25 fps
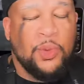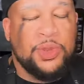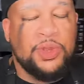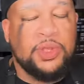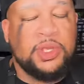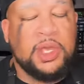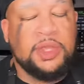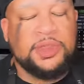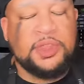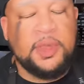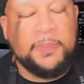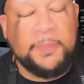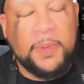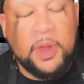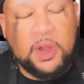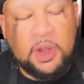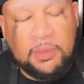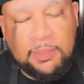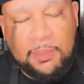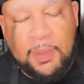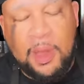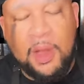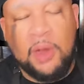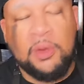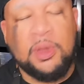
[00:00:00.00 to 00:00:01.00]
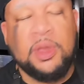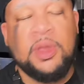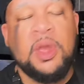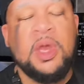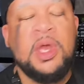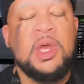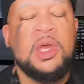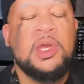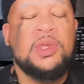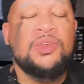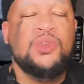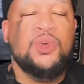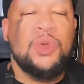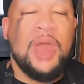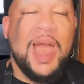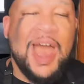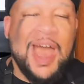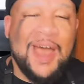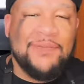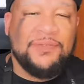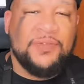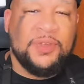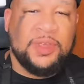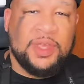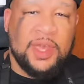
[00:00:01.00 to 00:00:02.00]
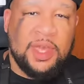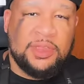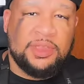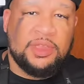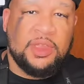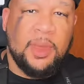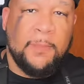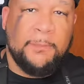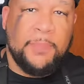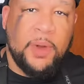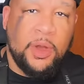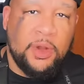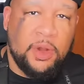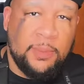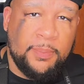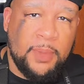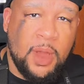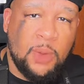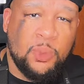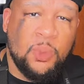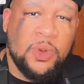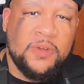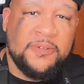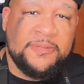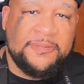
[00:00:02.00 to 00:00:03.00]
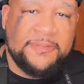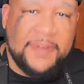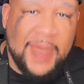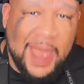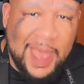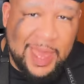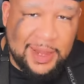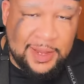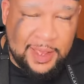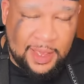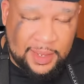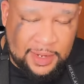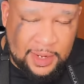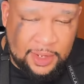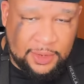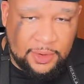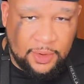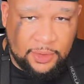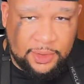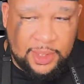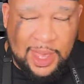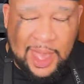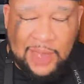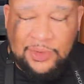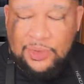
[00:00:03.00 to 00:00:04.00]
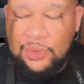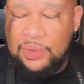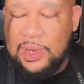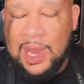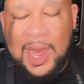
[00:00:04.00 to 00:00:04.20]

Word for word: Now, when you get the buttermilk, you have to get the buttermilk with fat in it, okay?